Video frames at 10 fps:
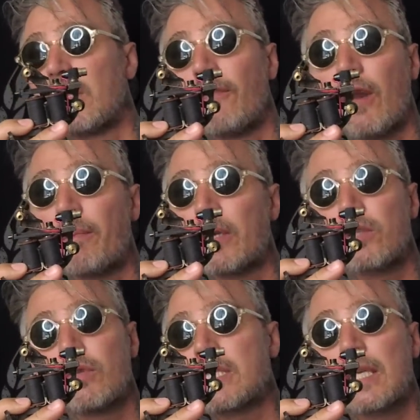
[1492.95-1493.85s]
Different parts
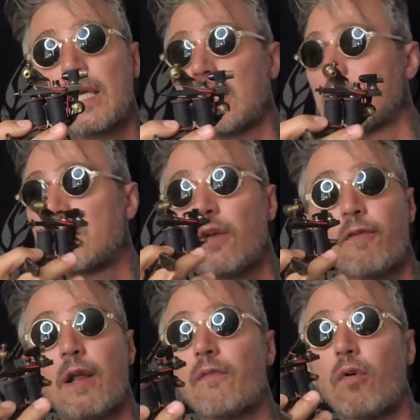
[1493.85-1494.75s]
of the skin is
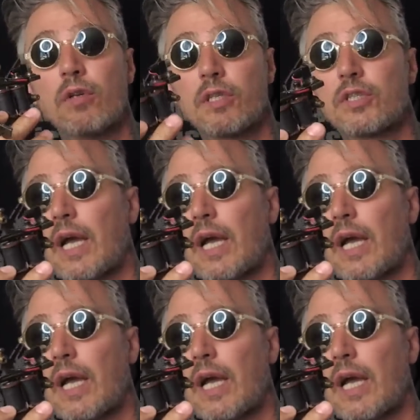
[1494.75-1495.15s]
different voltage.